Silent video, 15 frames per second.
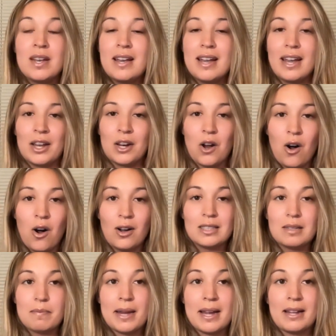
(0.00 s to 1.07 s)
It all
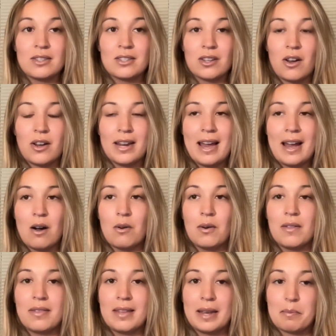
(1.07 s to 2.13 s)
depends on how
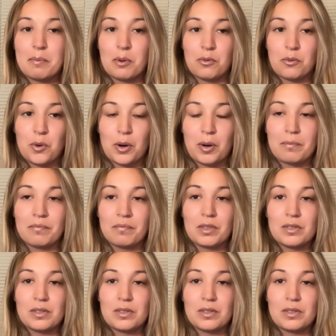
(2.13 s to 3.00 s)
they perform.